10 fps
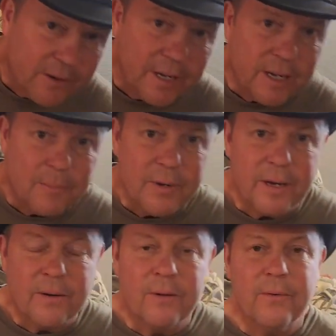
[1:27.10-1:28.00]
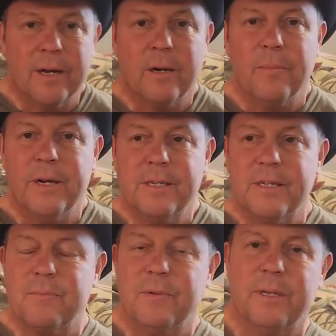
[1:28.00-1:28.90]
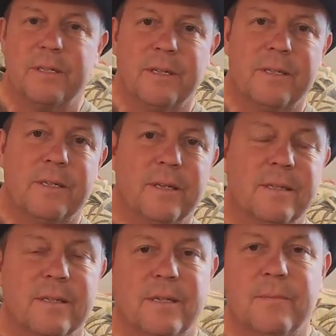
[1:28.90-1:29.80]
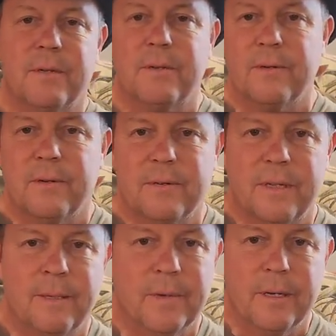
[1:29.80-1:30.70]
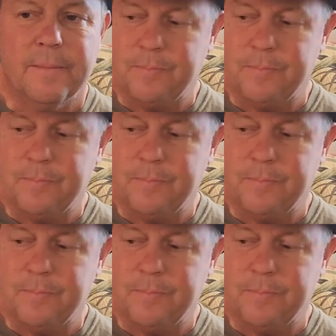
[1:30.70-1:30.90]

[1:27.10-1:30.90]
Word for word: heating pad on a regular basis, but it just doesn't seem to do no damn good.